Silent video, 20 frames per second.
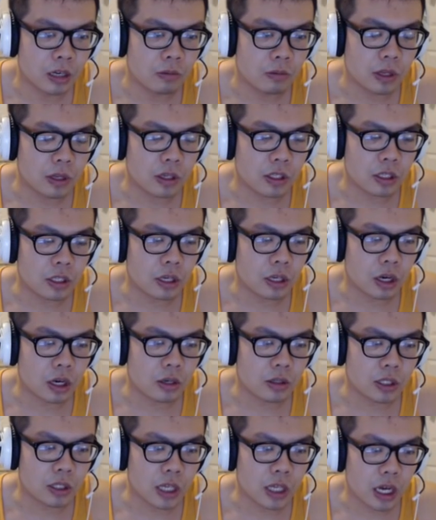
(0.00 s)
whether it's an
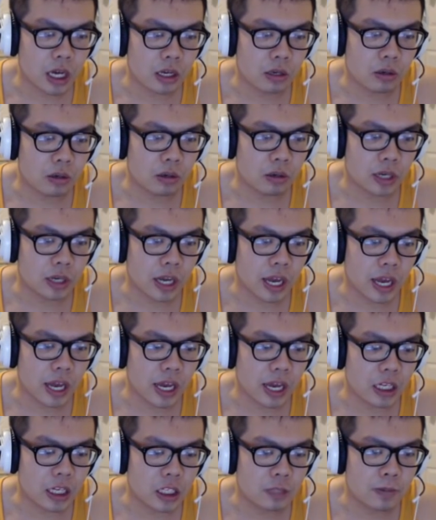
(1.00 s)
auto attack or
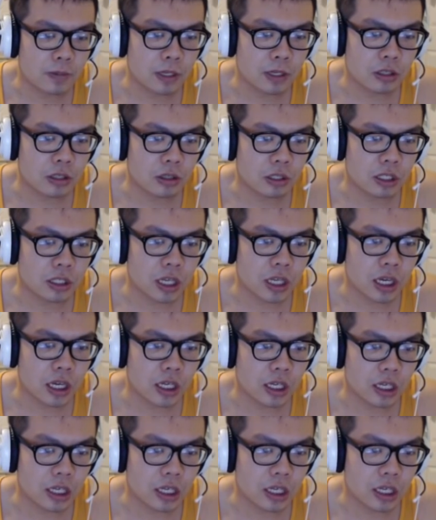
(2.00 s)
a special attack,